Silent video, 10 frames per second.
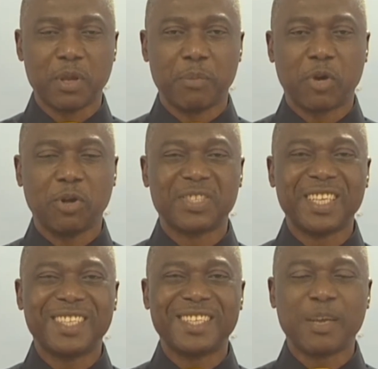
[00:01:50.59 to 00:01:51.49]
because
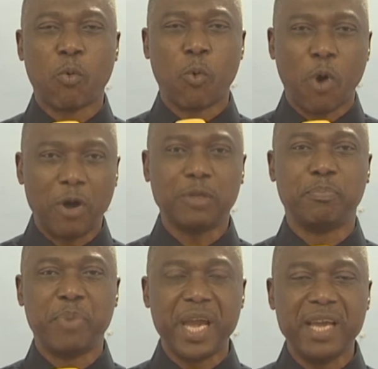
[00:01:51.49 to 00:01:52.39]
this is a word
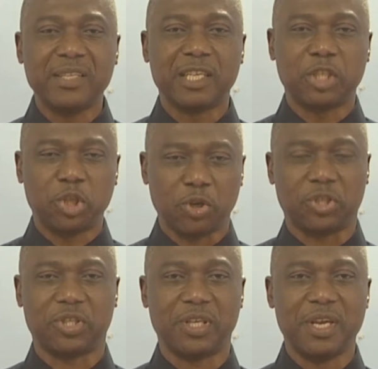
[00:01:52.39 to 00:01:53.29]
based
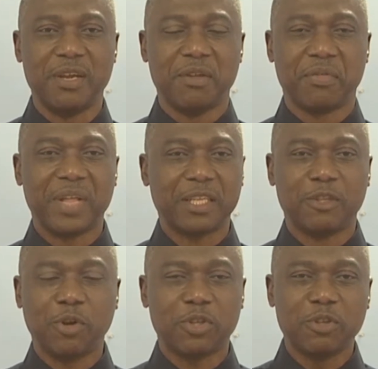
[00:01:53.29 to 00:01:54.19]
church
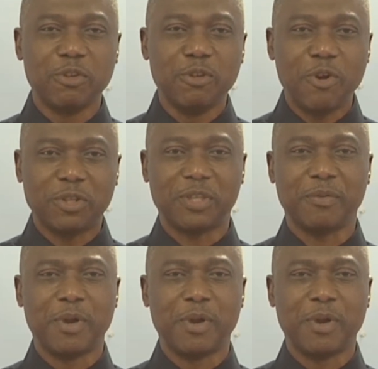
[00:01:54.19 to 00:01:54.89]
that does not